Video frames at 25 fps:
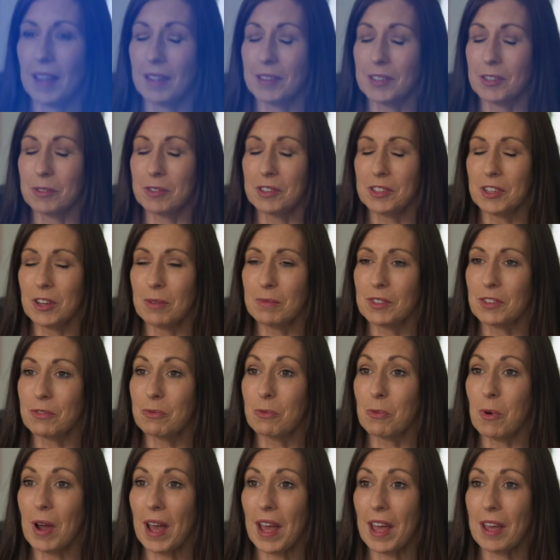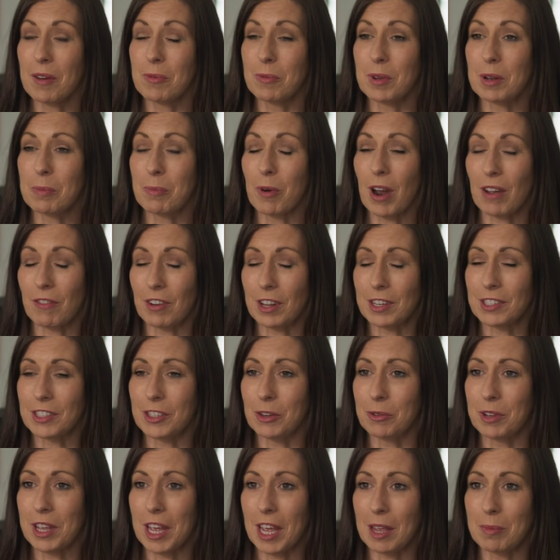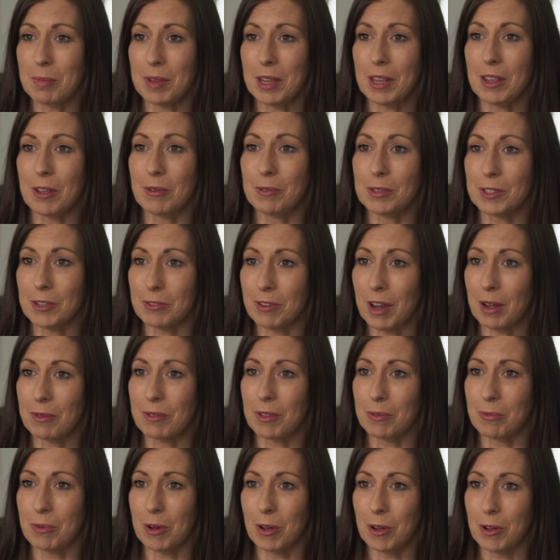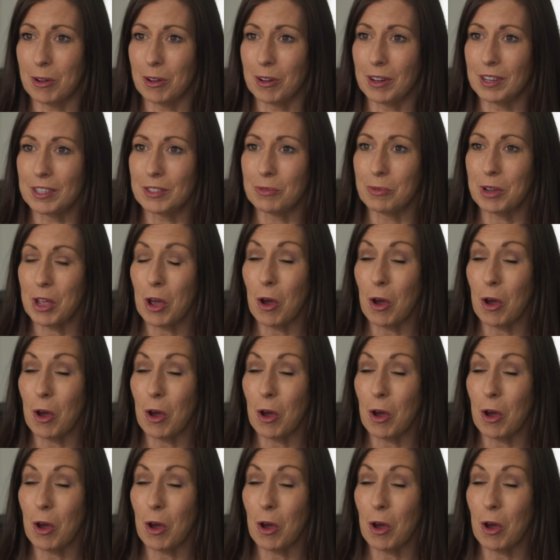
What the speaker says: So in terms of where will Prevalence UK be used around the world,